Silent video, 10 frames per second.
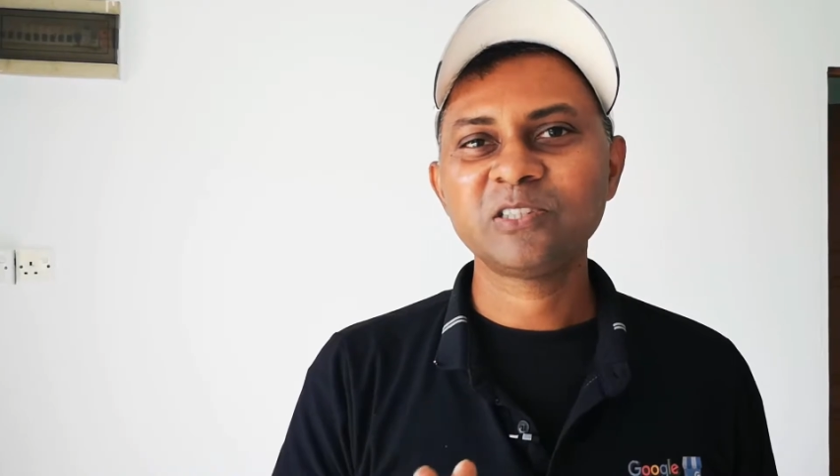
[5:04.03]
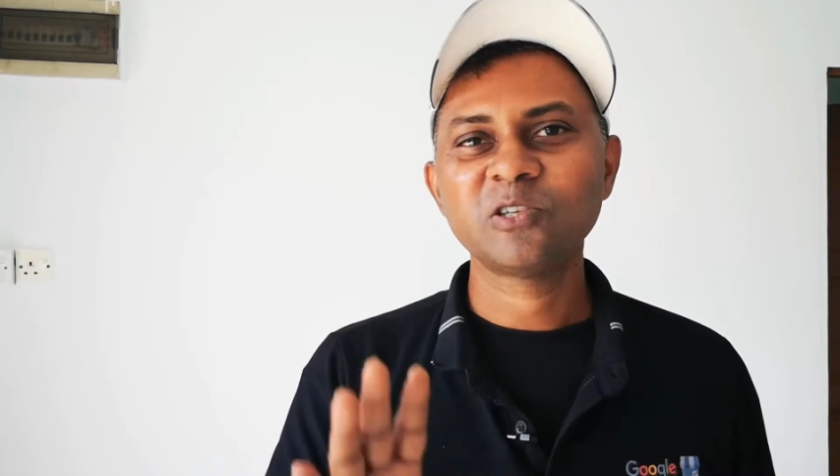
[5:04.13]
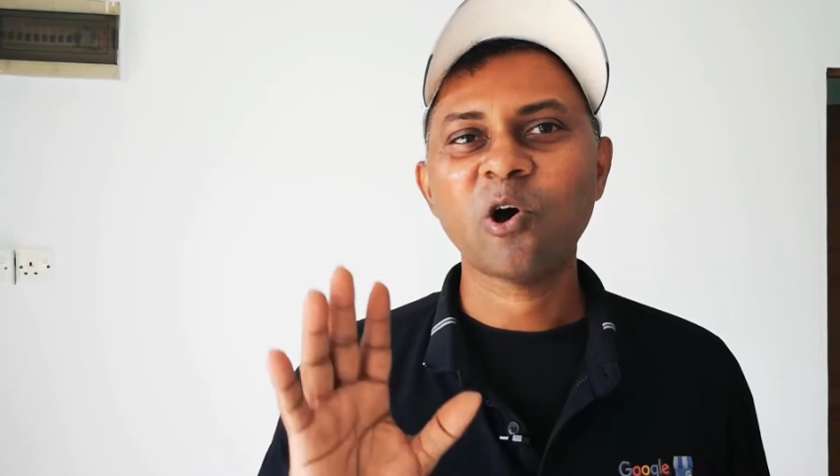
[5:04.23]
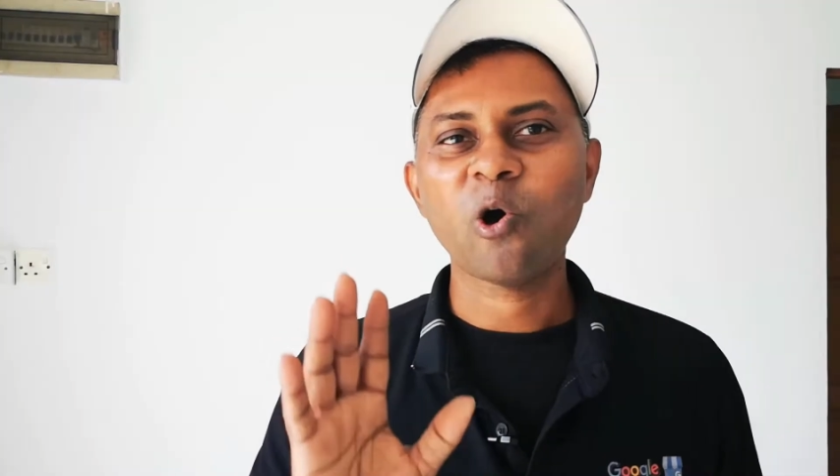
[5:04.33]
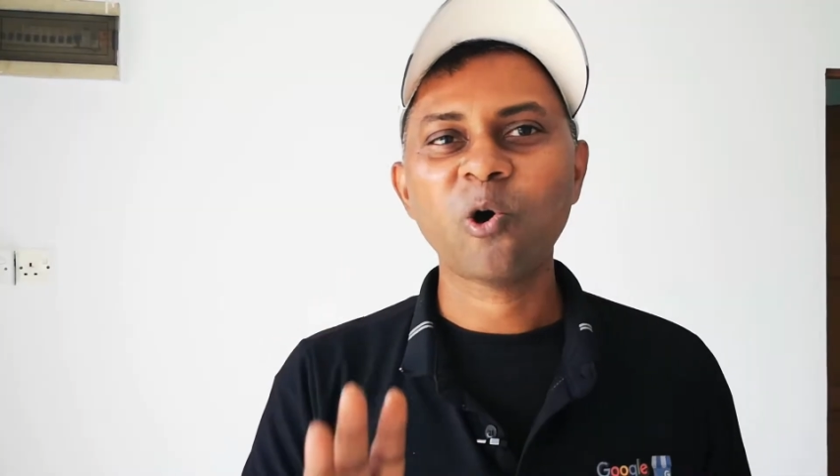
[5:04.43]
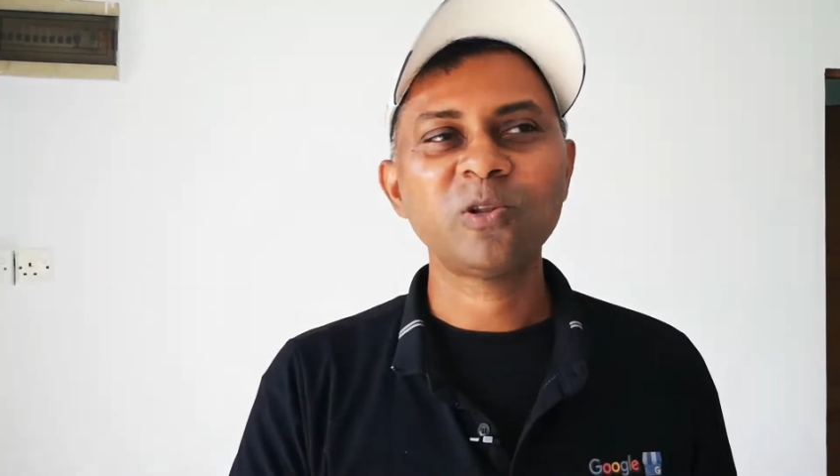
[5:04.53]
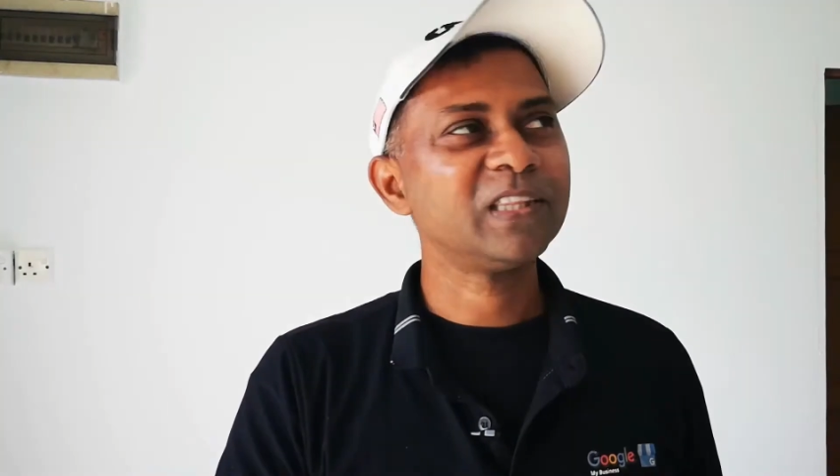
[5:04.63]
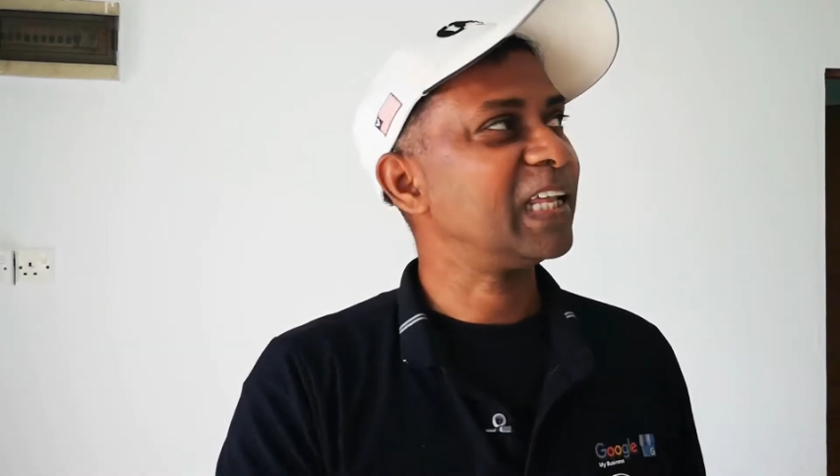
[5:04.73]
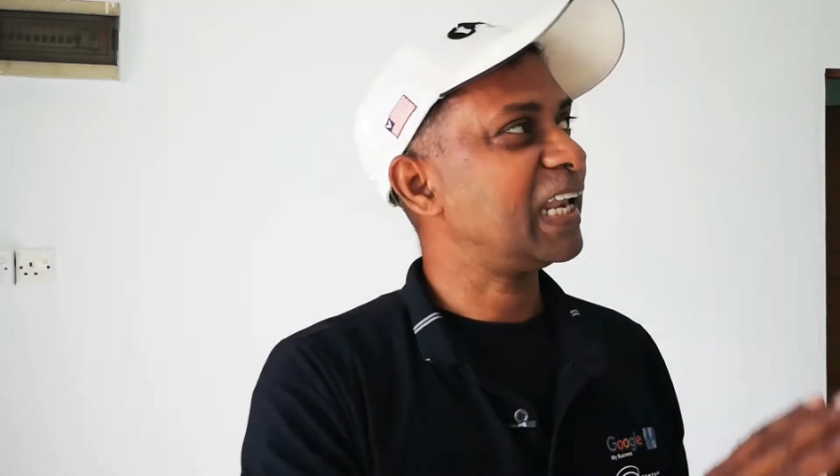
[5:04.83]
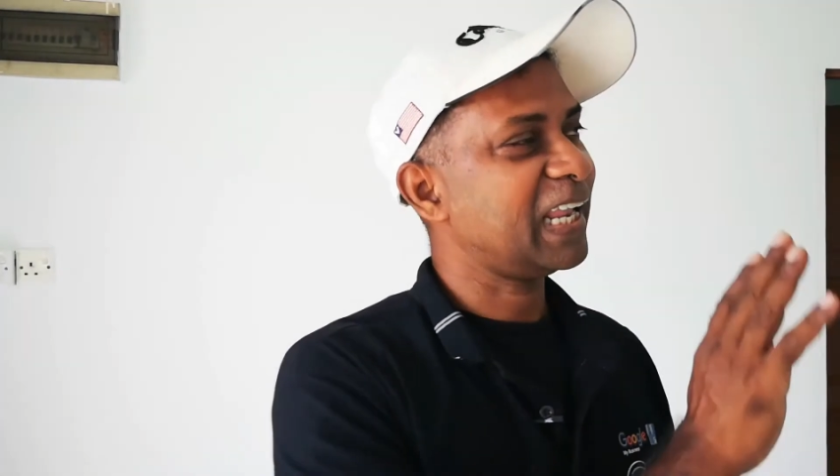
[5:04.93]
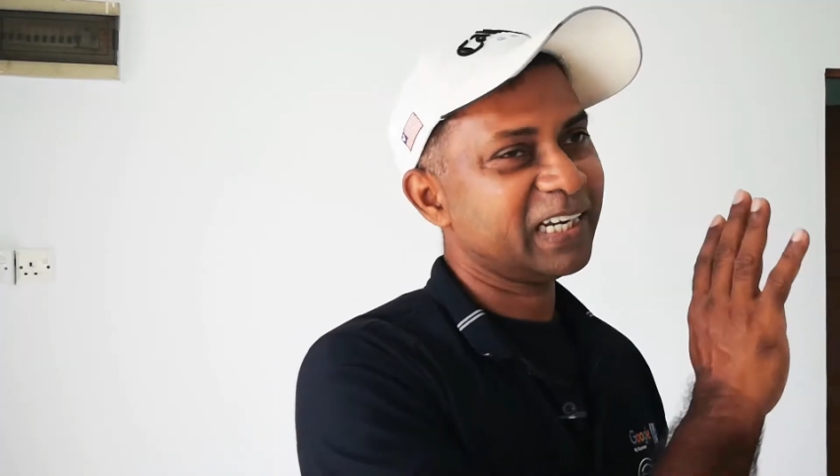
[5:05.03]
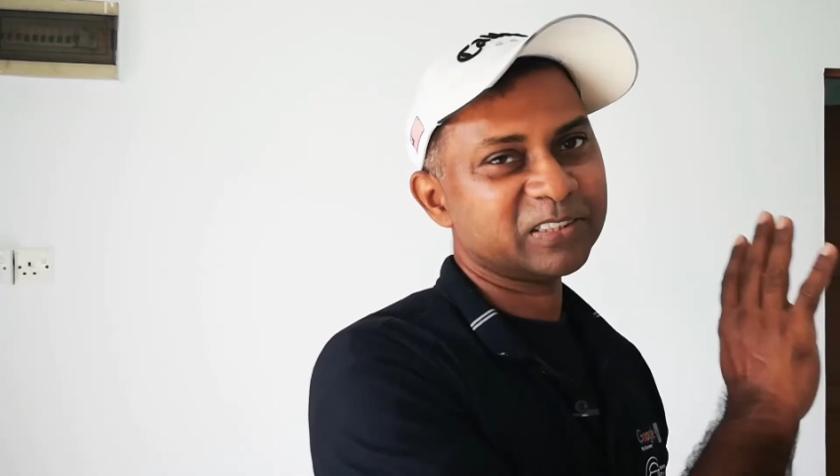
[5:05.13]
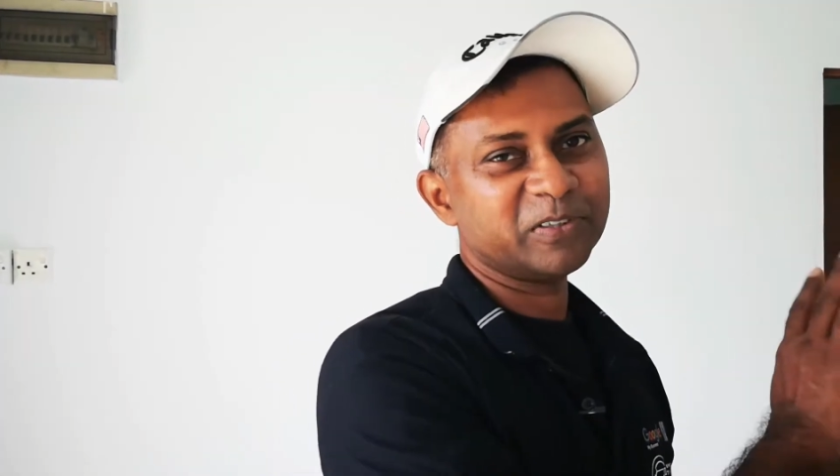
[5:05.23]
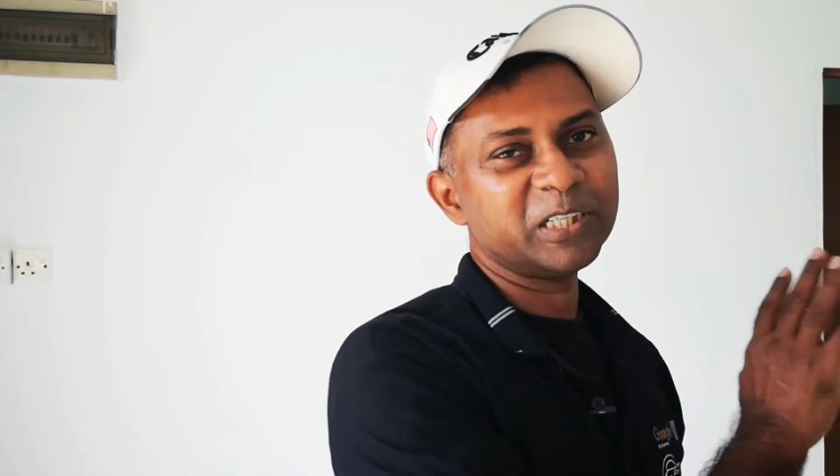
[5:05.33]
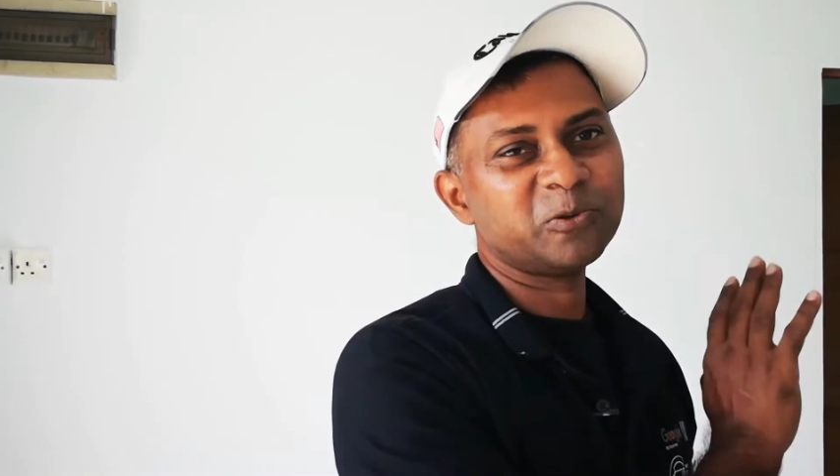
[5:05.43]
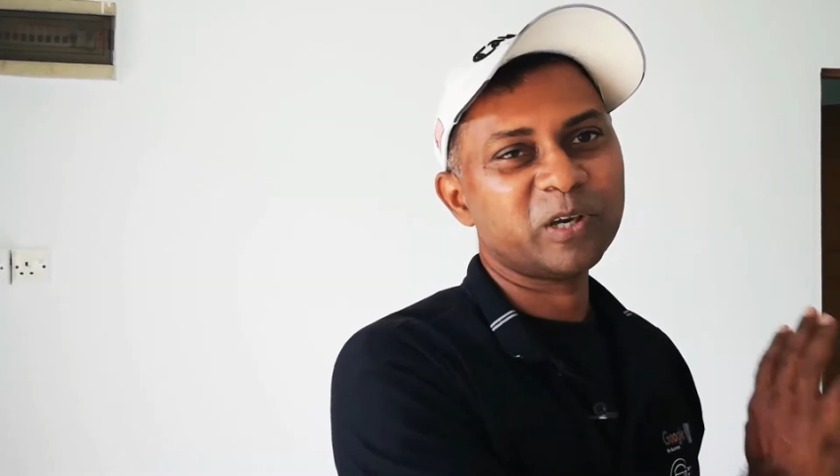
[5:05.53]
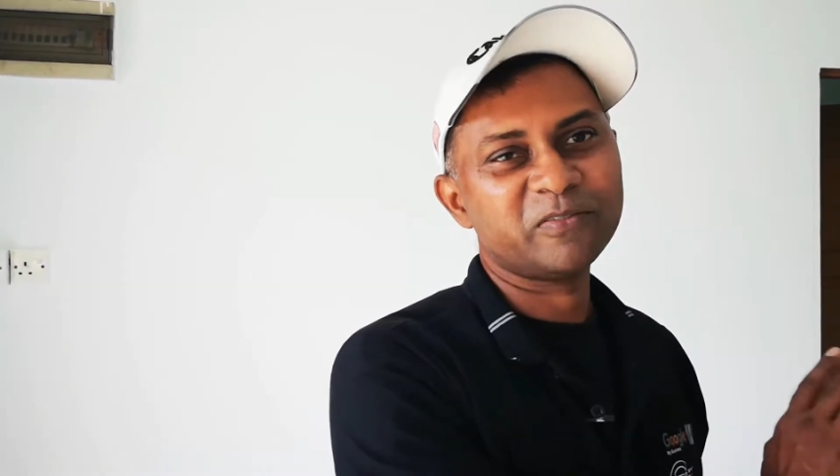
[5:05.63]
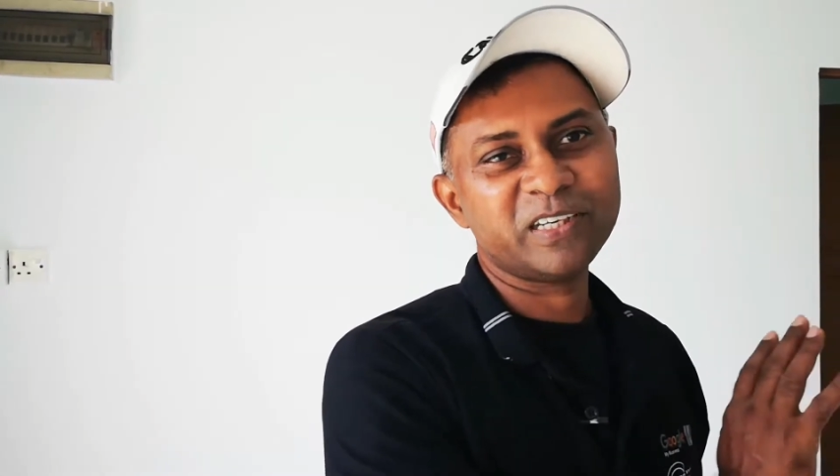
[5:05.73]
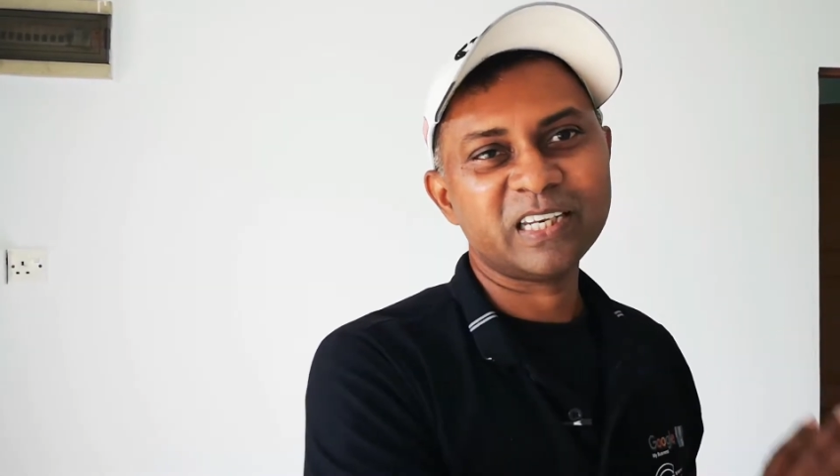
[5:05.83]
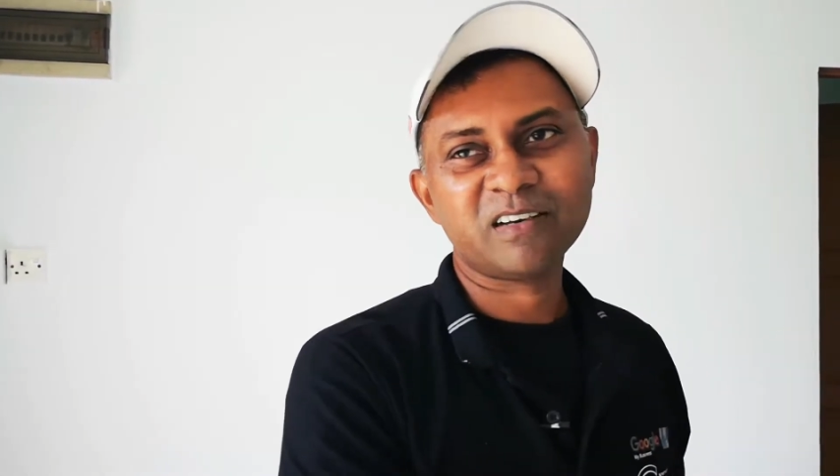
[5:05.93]
please on the lights. We need
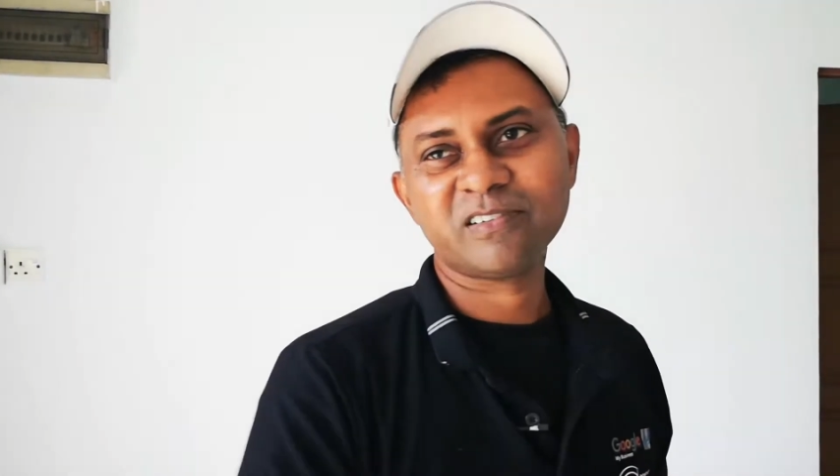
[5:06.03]
to have